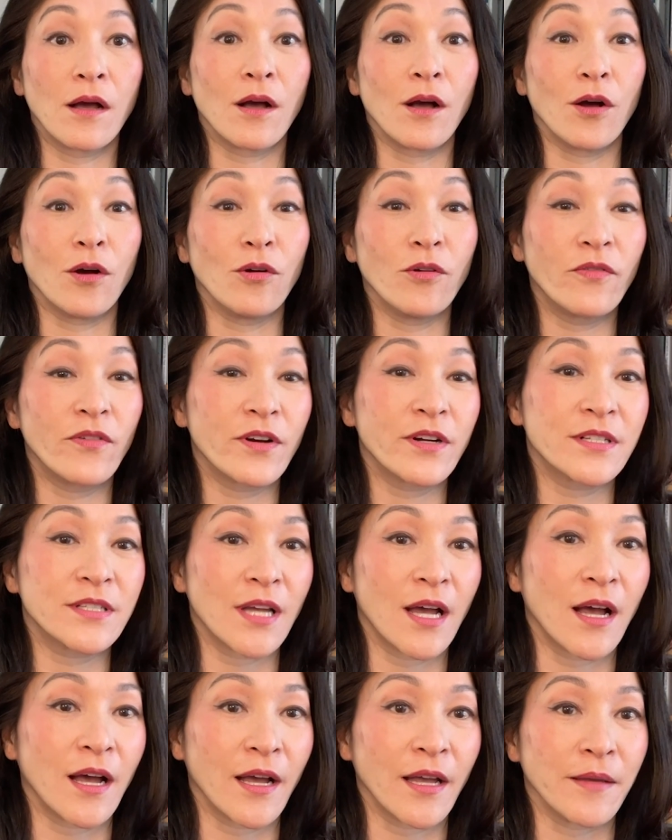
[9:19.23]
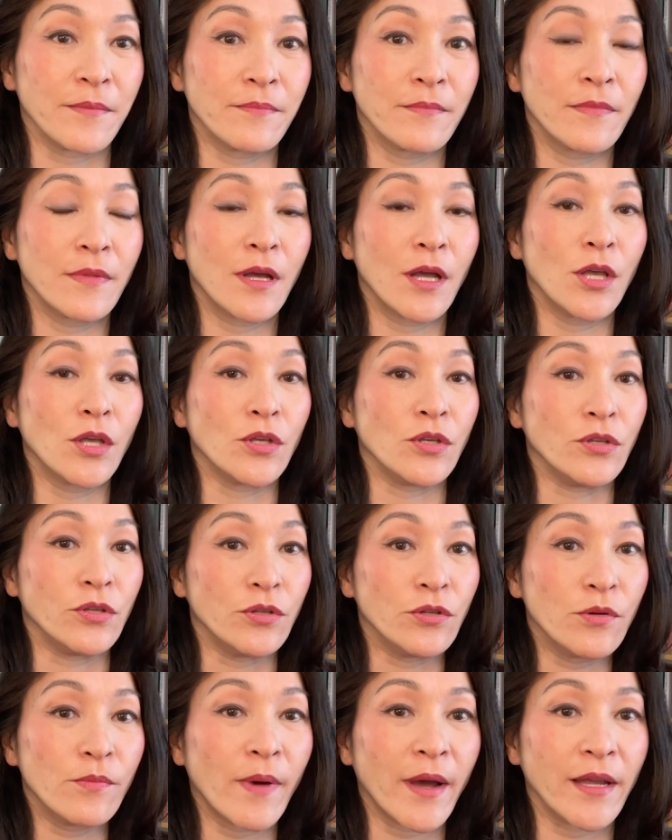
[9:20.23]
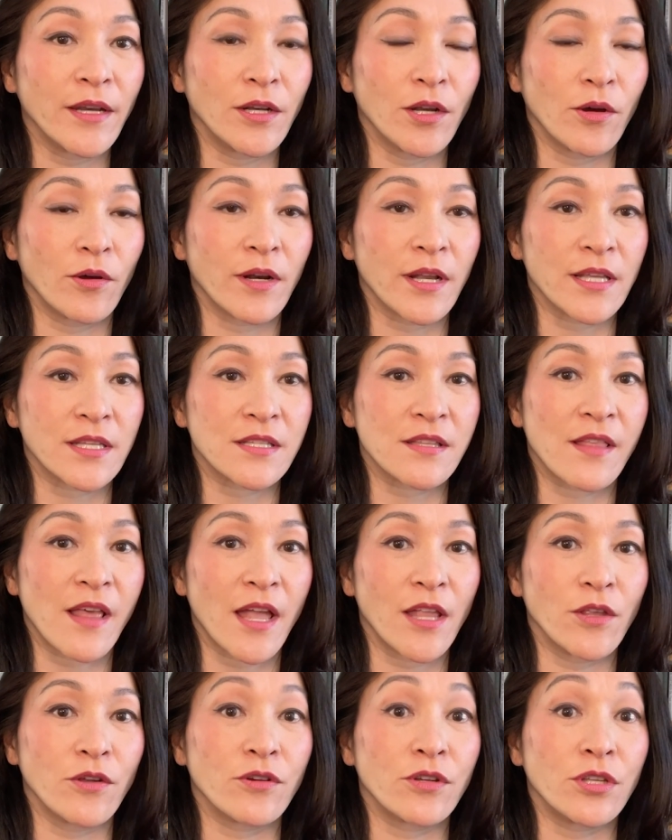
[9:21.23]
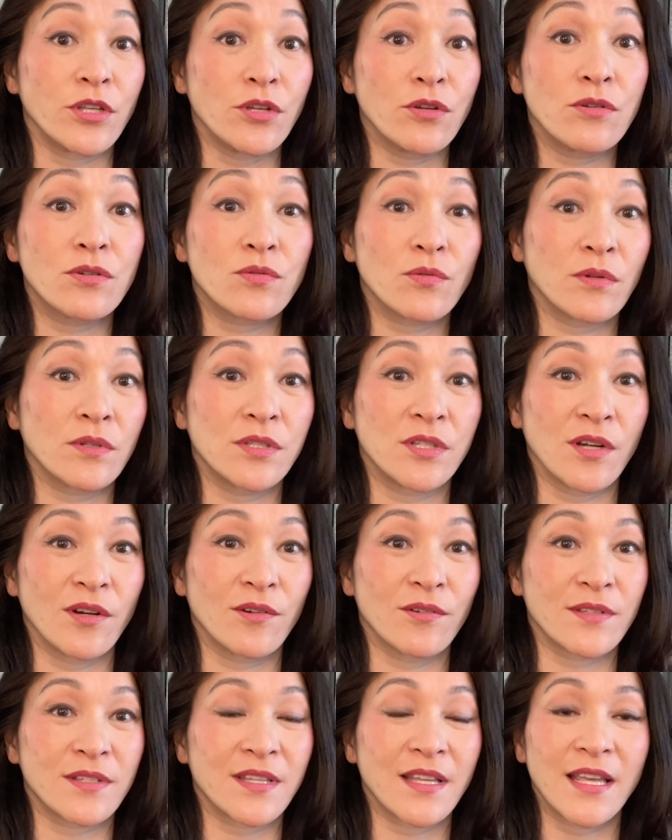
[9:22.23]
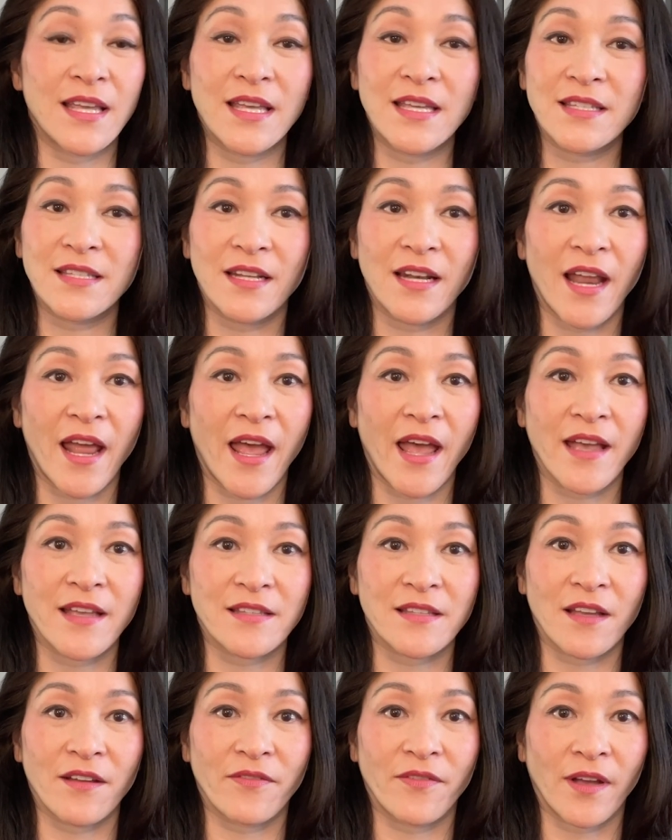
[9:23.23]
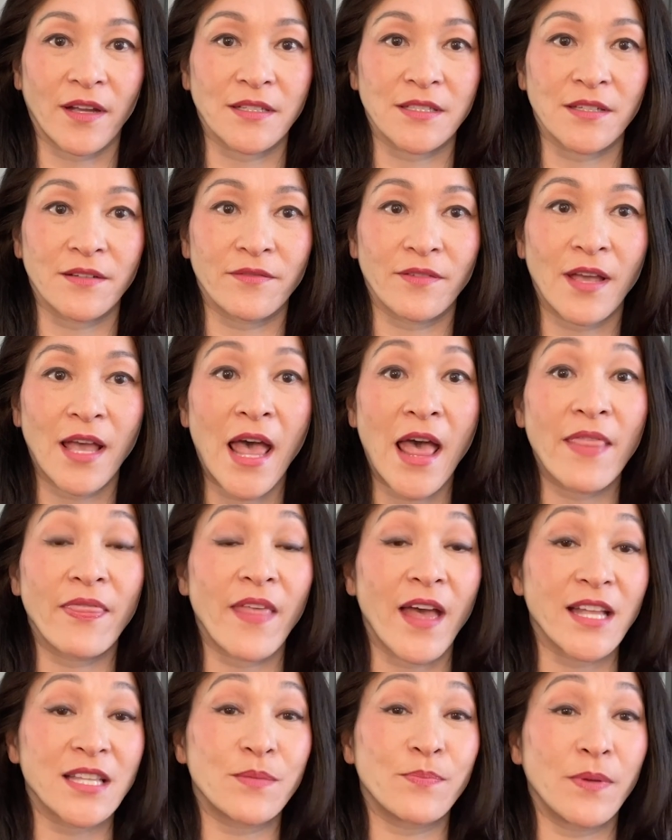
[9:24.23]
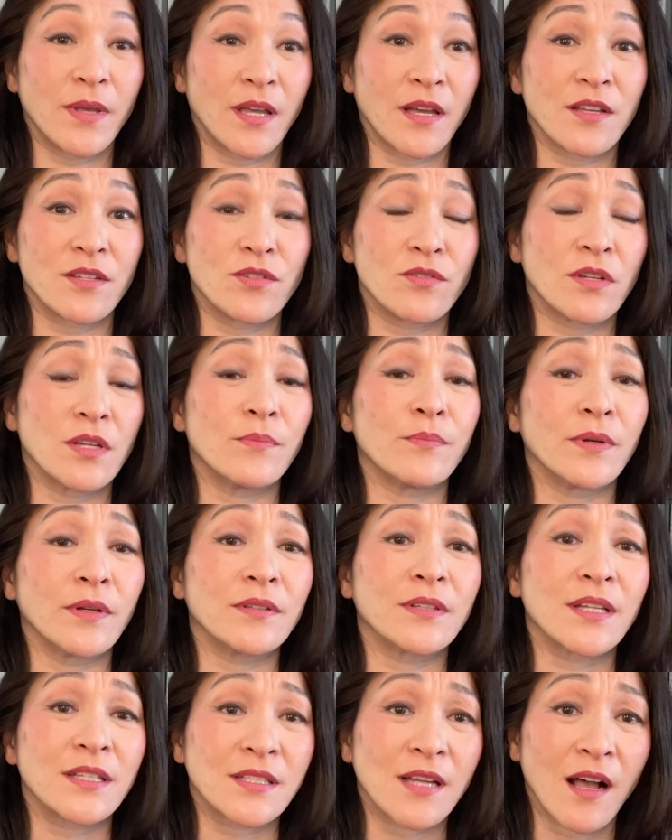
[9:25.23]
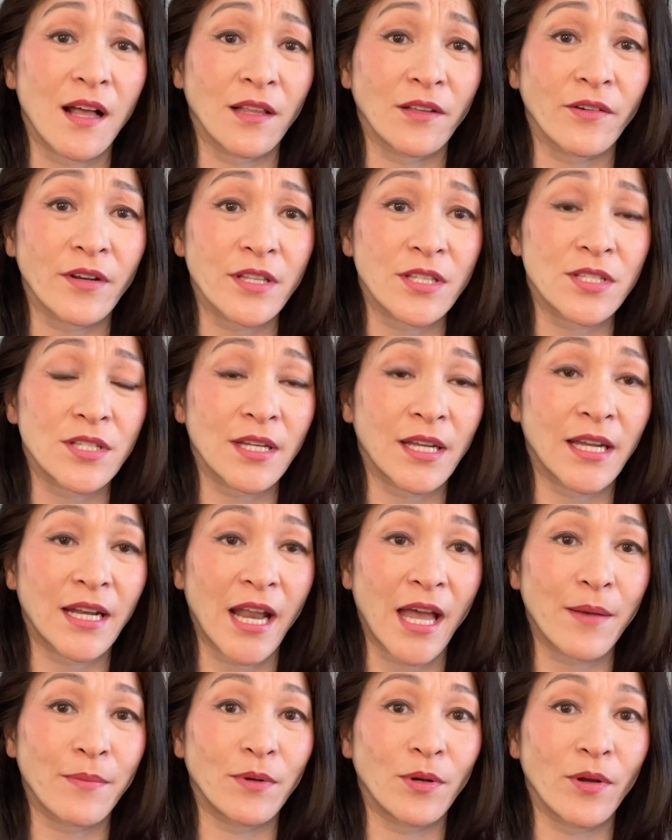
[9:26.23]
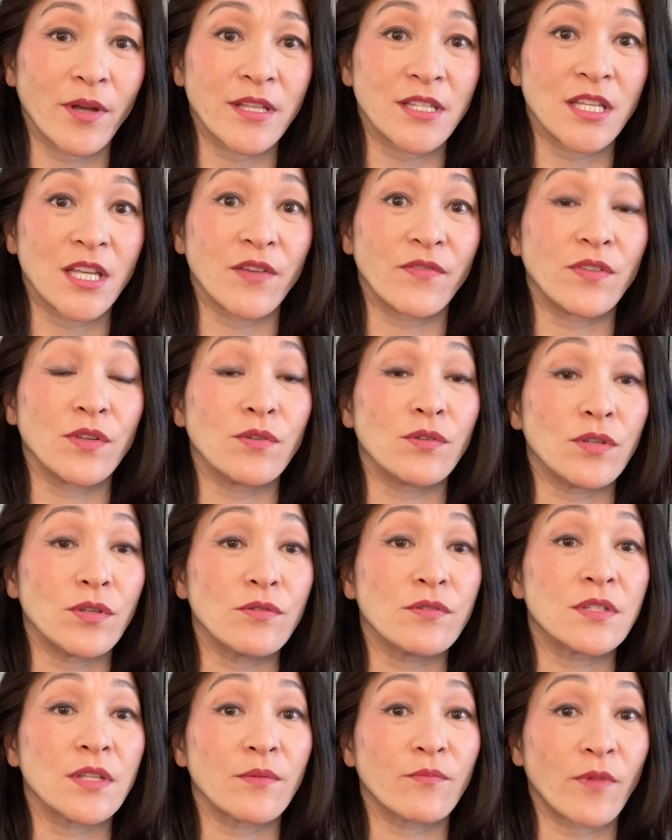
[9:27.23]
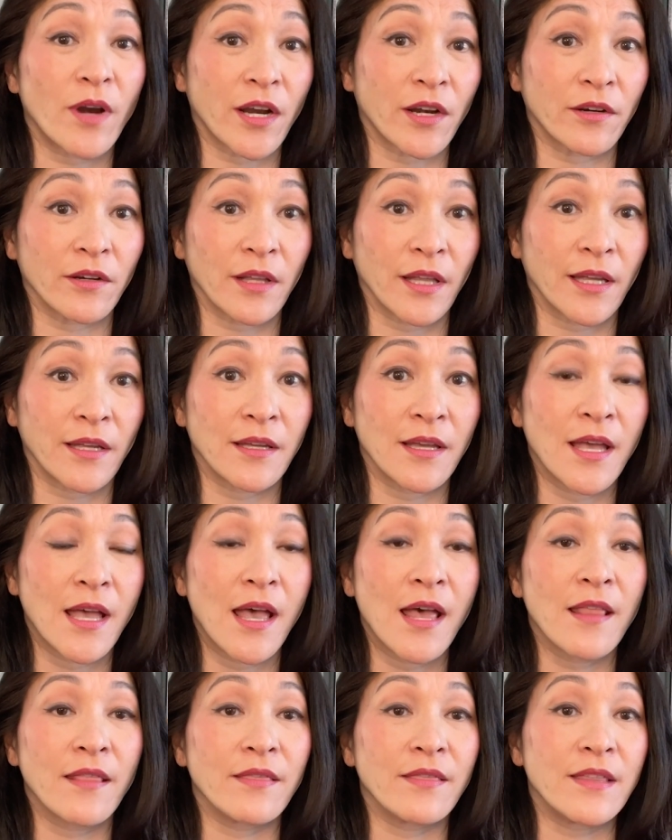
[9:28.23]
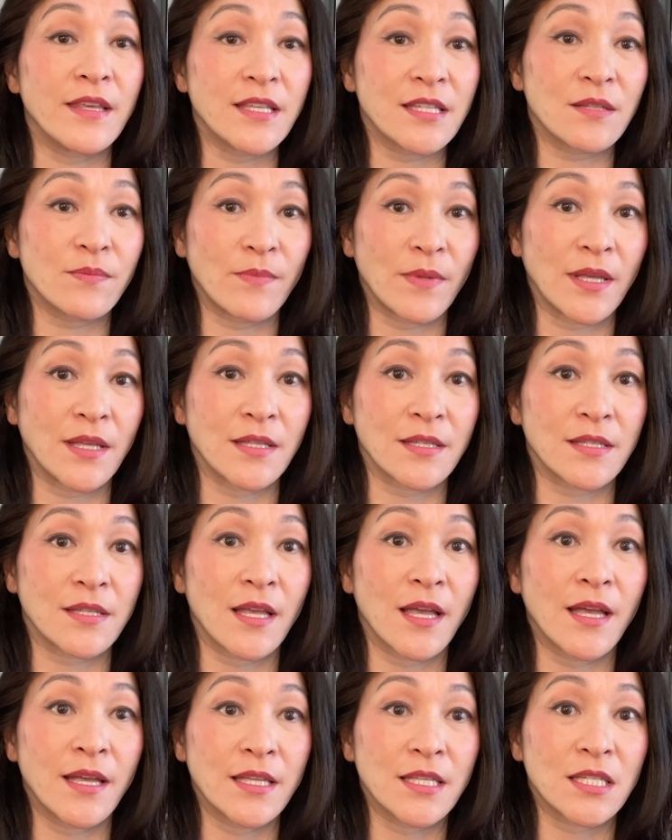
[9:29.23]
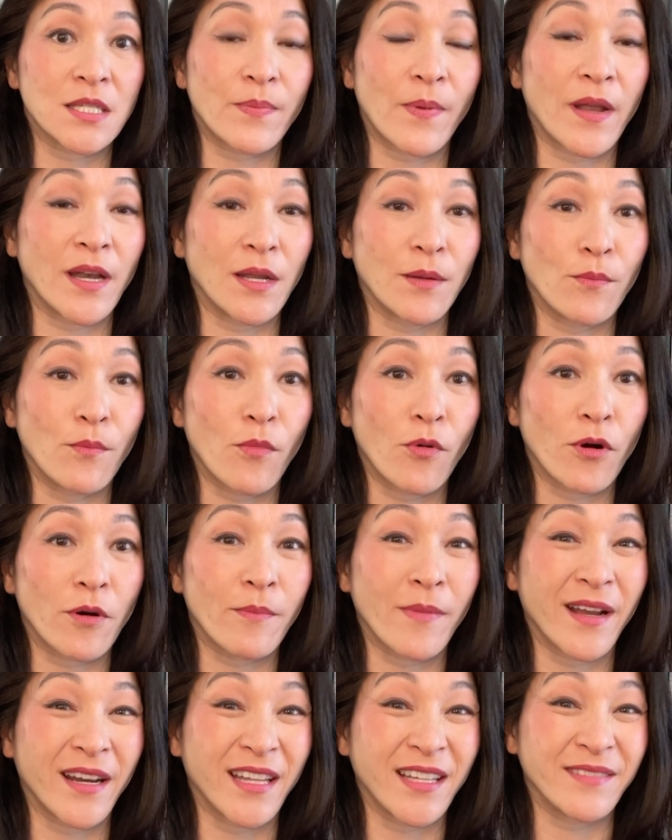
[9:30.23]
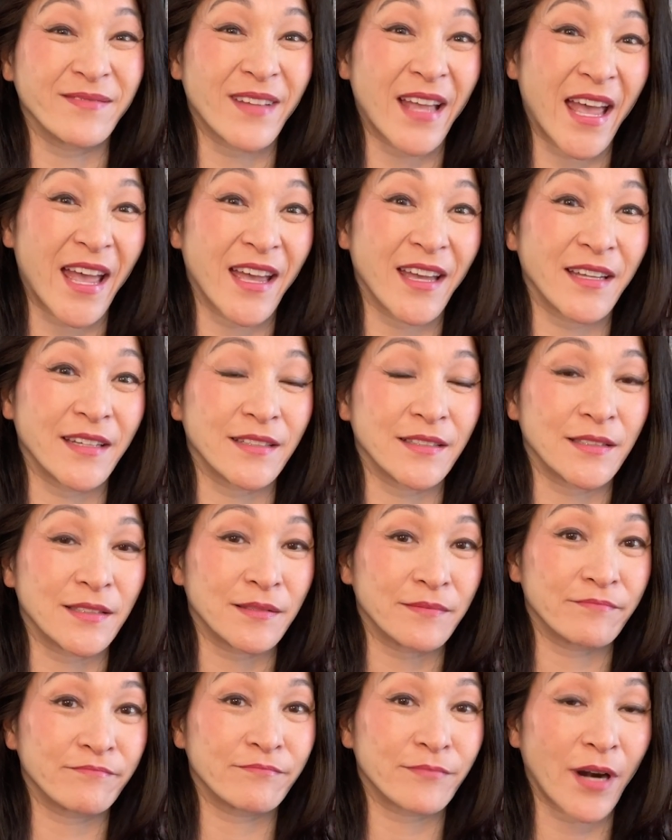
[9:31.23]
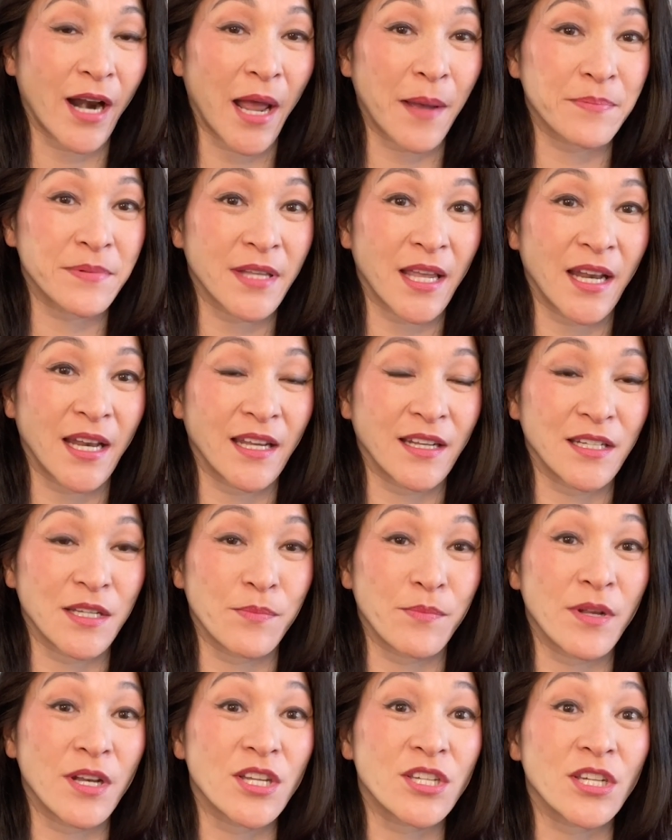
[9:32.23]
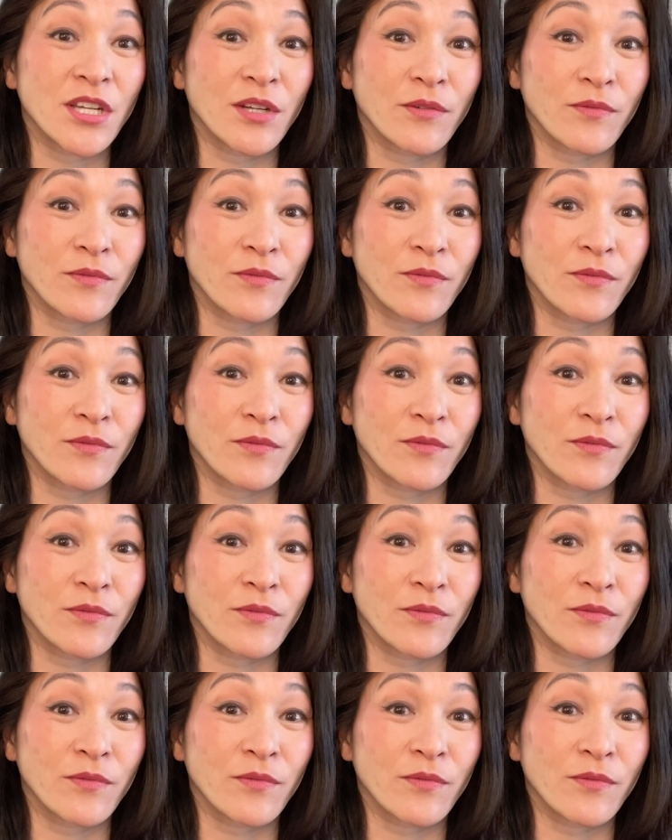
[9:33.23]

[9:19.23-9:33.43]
Over time, you might notice that your usual dose isn't as effective. That's because you can build a tolerance to cannabinoids if you use them regularly. This means spending more money and perhaps getting diminishing